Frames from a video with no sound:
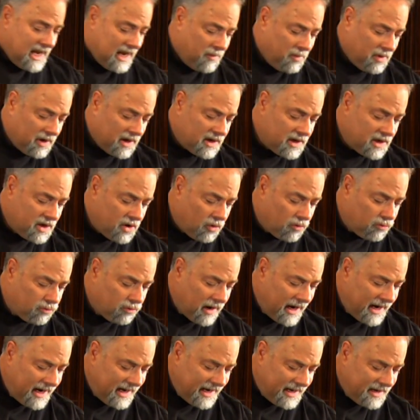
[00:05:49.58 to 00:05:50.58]
and we're gonna go
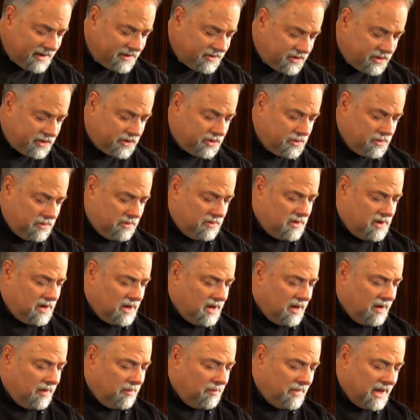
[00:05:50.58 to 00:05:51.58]
right into
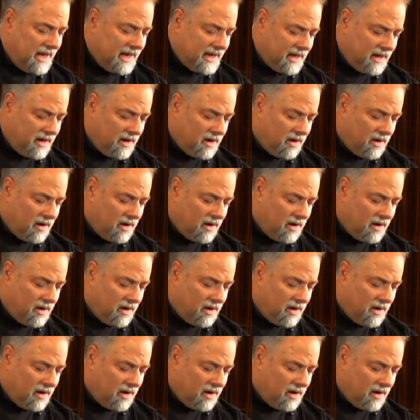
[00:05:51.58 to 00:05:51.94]
making